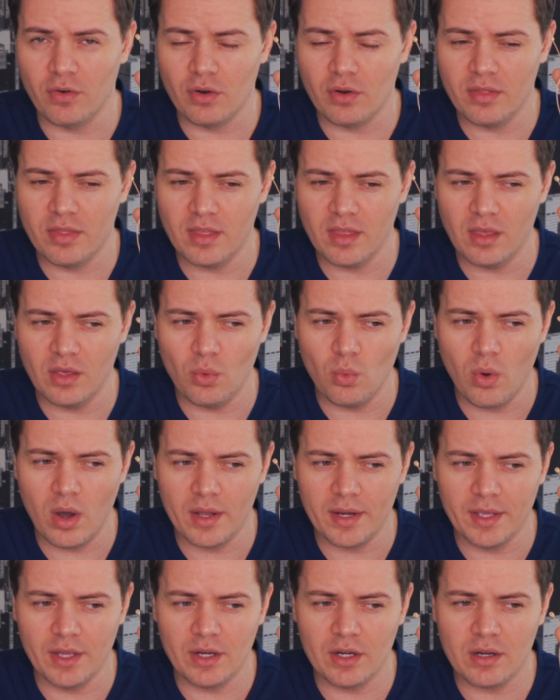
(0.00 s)
the
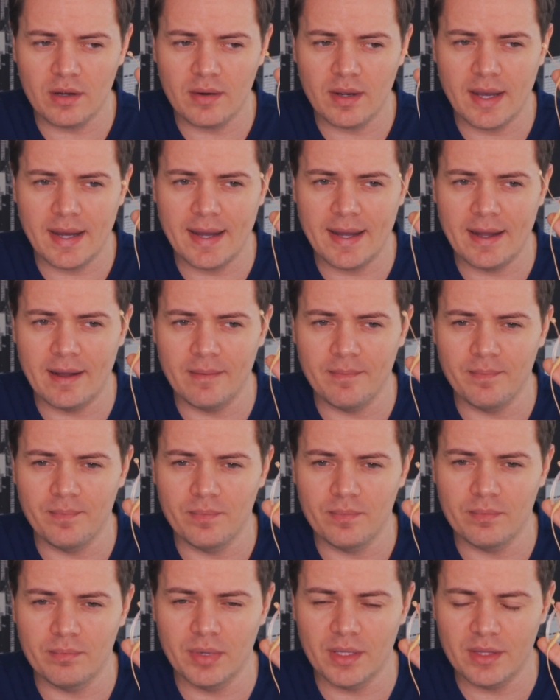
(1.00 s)
one ear,
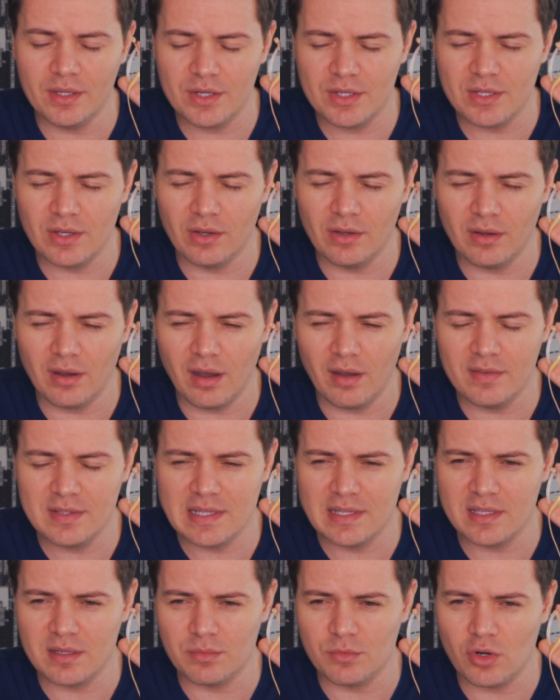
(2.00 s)
but there's
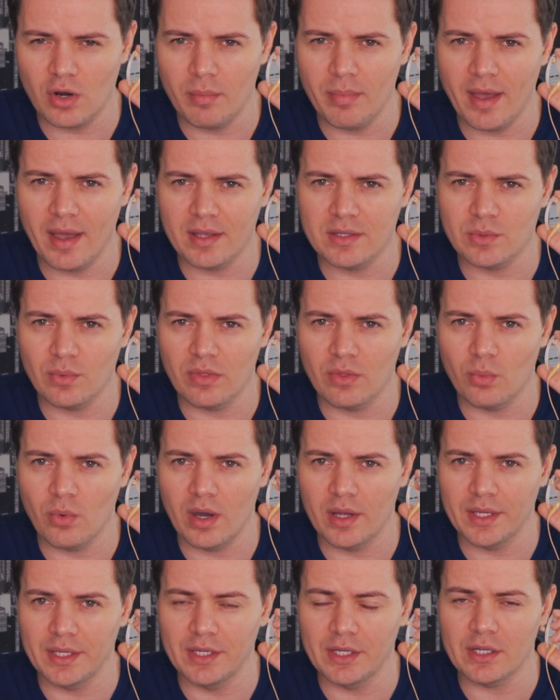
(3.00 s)
obviously some drawbacks with the
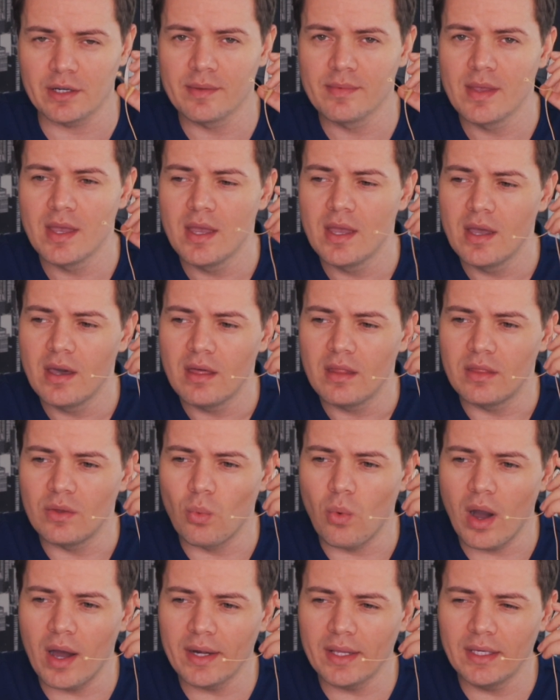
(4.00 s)
one ear. The
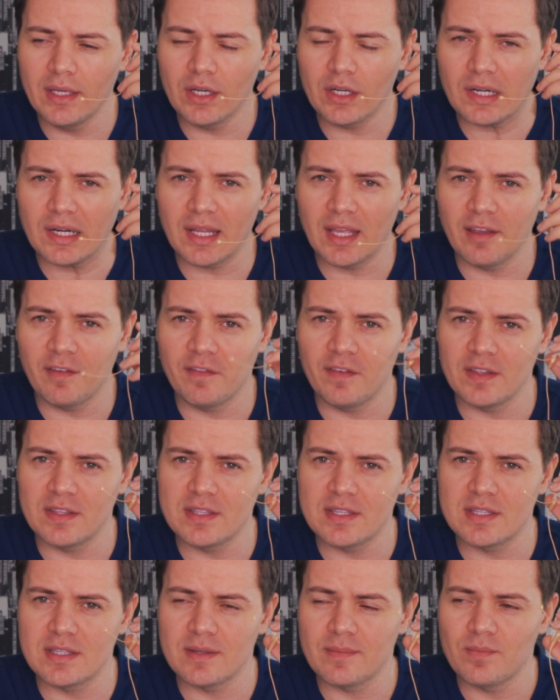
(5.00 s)
one ear, if
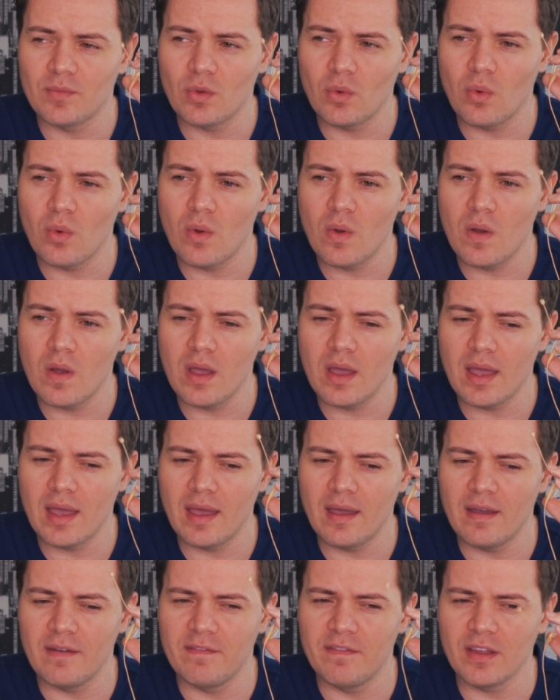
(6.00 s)
it's
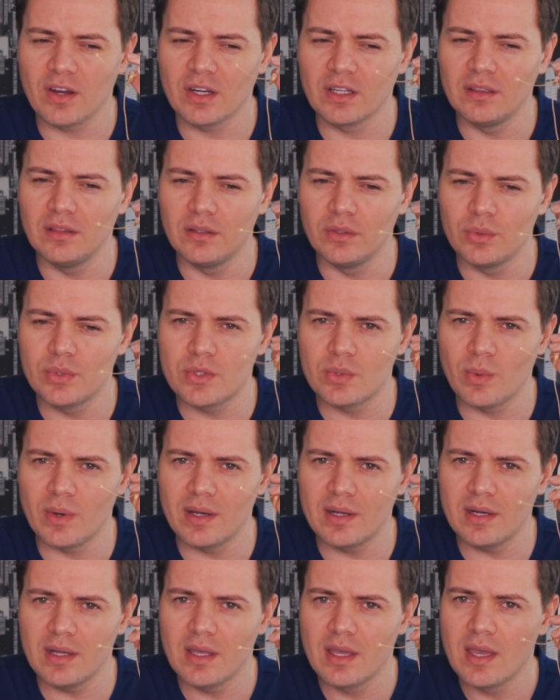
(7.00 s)
a very loose
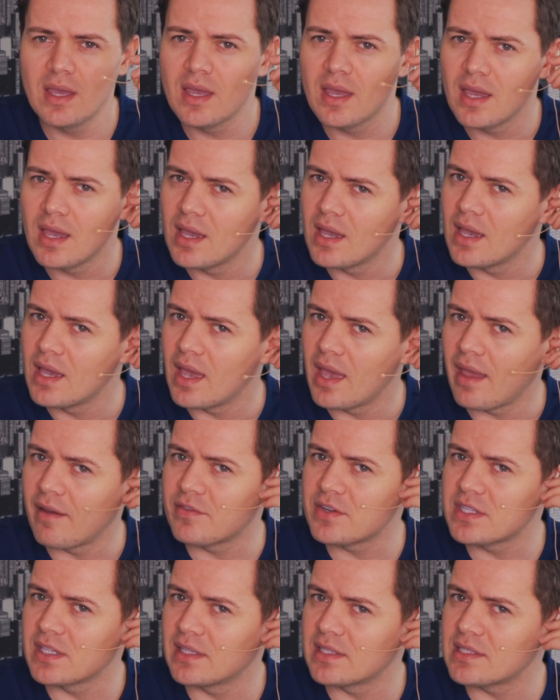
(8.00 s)
one,
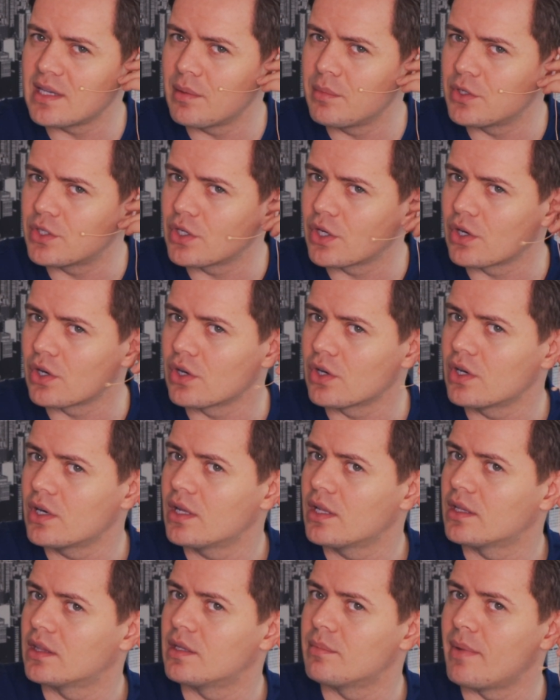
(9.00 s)
every single time you
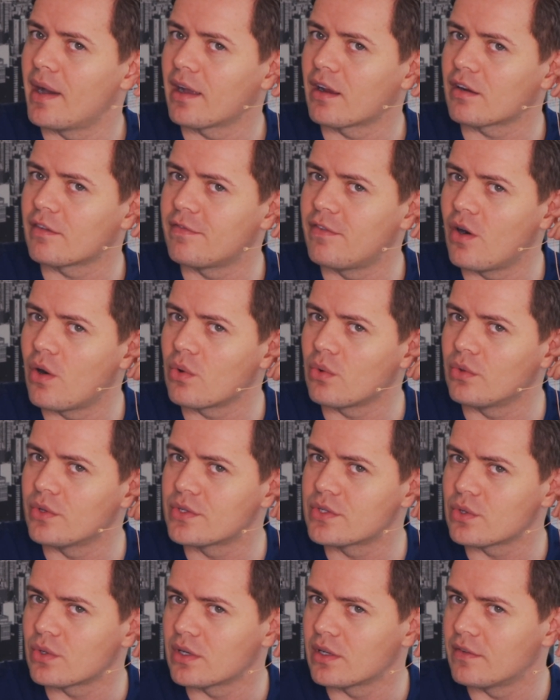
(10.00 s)
turn, the microphone will
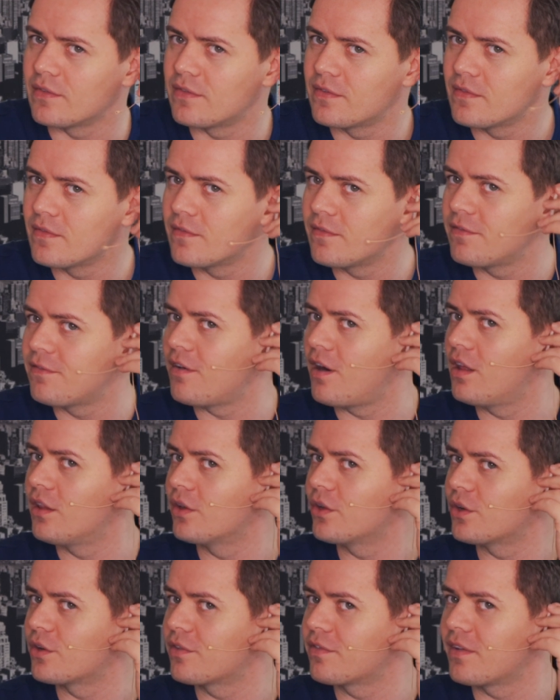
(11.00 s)
sort of follow
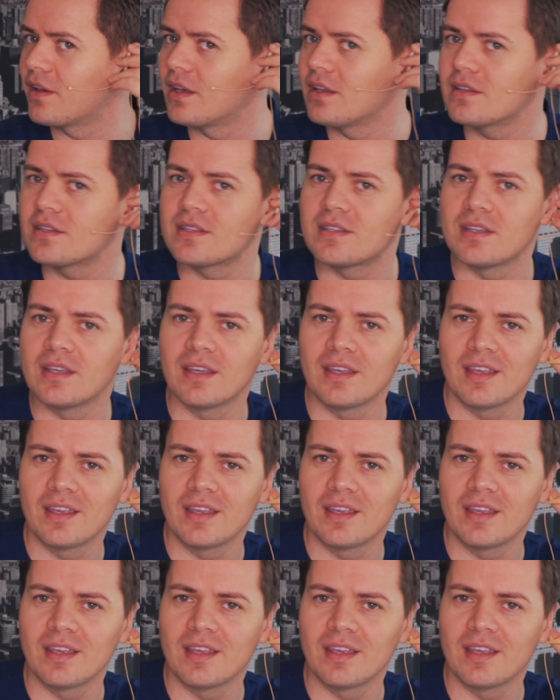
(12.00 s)
your face.